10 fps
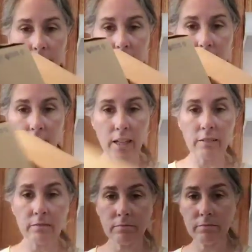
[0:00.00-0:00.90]
a set
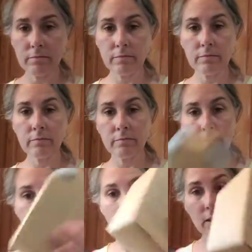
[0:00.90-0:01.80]

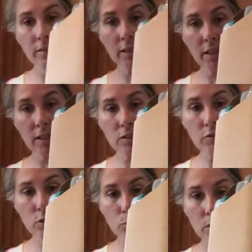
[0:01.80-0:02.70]
and then an
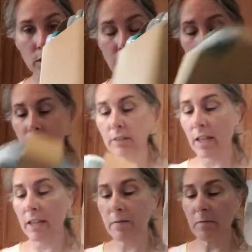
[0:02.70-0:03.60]
individual set,
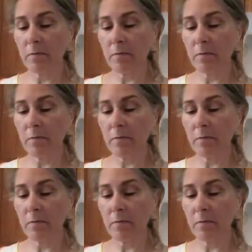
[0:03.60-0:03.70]
okay?